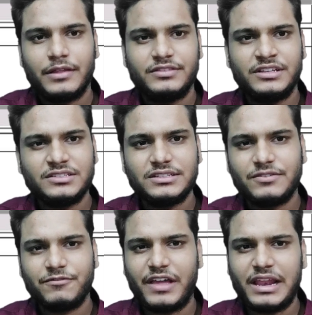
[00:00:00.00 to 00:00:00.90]
This is
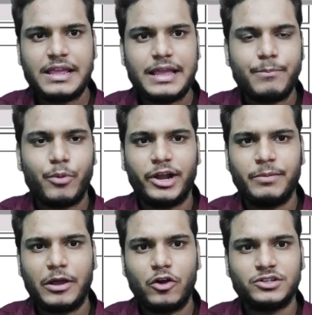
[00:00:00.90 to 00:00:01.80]
a very key
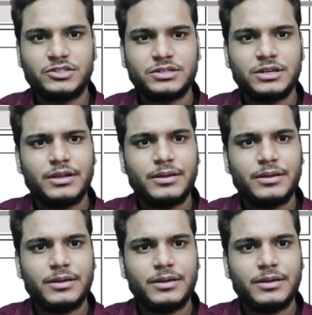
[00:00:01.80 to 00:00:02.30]
point because